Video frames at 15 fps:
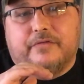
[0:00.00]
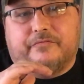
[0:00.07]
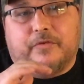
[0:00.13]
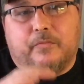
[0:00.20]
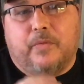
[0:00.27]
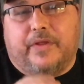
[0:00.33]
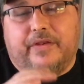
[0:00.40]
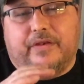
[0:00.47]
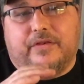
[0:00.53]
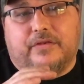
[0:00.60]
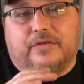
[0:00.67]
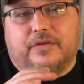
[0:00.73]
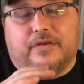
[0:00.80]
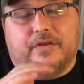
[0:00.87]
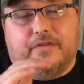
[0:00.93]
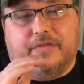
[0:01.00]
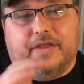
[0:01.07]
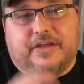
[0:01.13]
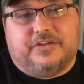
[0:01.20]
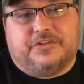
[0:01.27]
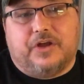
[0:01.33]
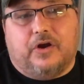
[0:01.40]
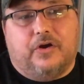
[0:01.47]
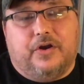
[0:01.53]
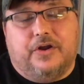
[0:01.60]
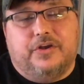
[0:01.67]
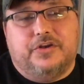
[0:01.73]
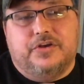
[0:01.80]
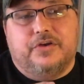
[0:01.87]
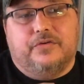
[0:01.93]
from when they
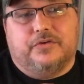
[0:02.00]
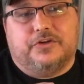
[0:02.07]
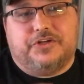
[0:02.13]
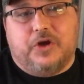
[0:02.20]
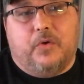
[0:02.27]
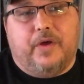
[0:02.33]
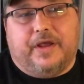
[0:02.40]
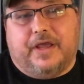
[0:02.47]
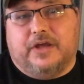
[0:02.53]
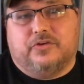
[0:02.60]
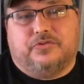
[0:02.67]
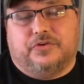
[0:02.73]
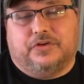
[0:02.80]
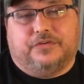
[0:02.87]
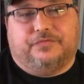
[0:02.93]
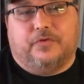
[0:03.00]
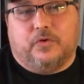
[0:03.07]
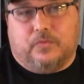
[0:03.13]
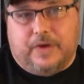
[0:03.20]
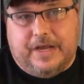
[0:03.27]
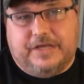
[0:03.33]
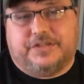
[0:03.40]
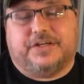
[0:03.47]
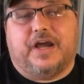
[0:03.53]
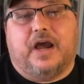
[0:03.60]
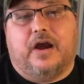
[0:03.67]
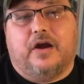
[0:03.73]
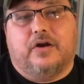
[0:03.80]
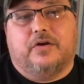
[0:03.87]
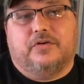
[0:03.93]
started showing interest for race
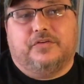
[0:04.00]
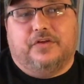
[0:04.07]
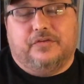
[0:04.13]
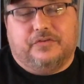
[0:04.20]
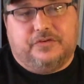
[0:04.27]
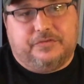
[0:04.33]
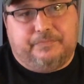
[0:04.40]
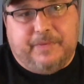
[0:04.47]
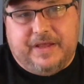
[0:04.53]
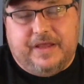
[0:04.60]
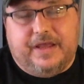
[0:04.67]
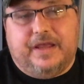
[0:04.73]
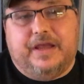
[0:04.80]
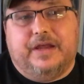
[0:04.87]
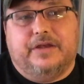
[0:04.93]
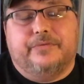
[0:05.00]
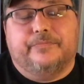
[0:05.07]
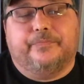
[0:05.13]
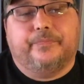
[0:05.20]
cars and speed,